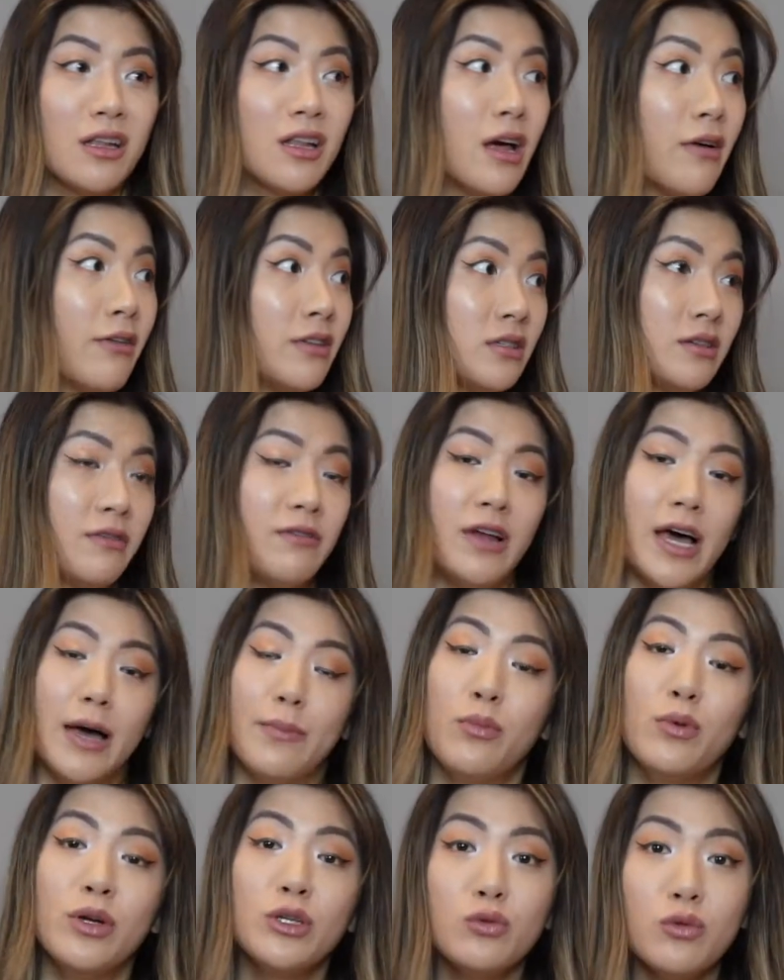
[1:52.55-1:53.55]
classic
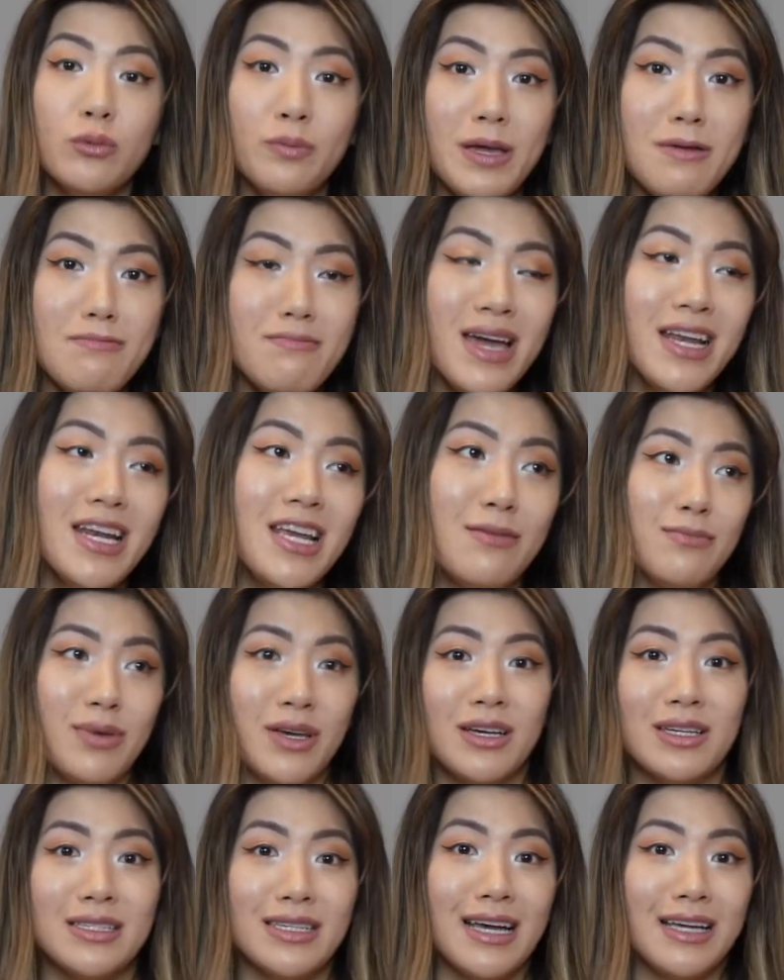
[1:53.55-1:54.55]
flap which will be many
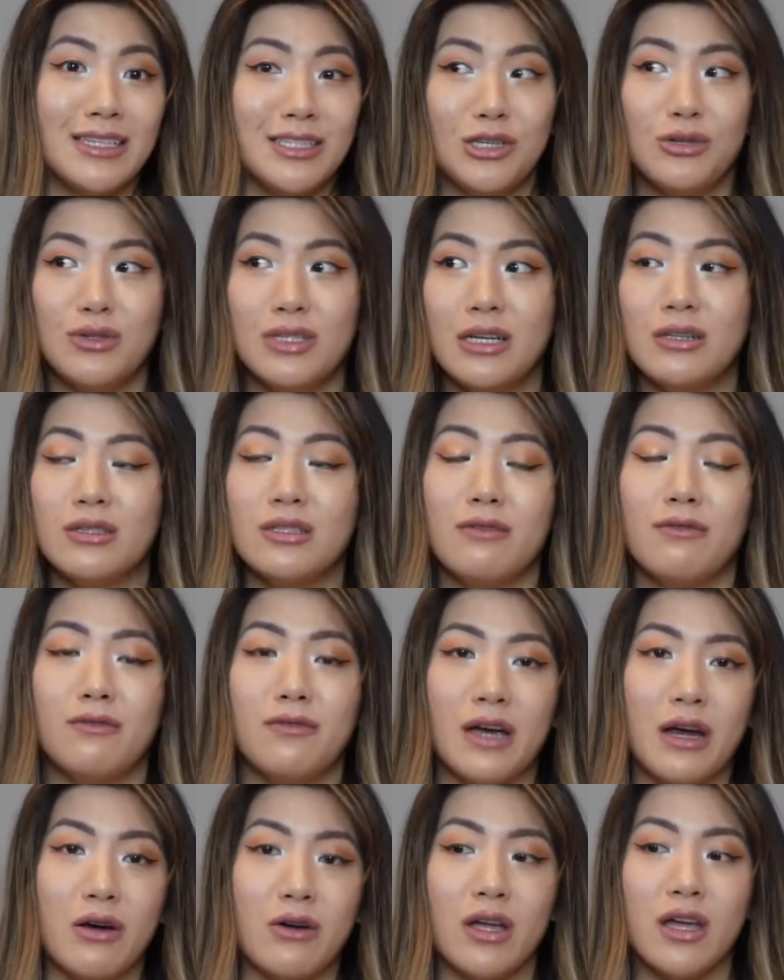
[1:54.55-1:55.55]
because as you can tell it's a
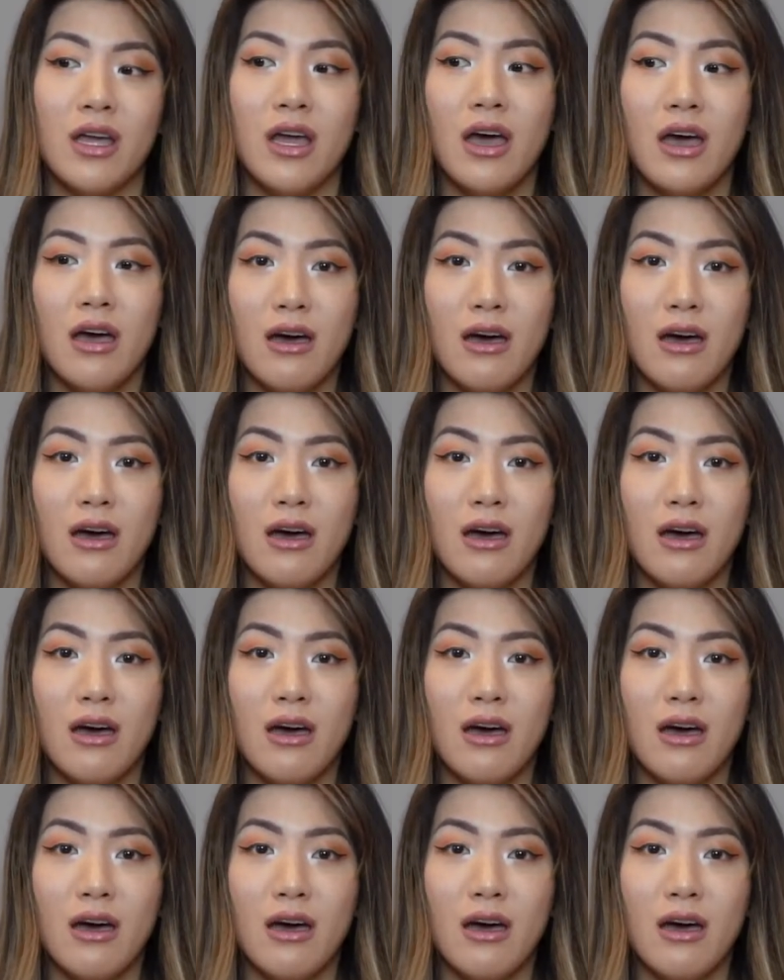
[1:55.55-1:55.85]
very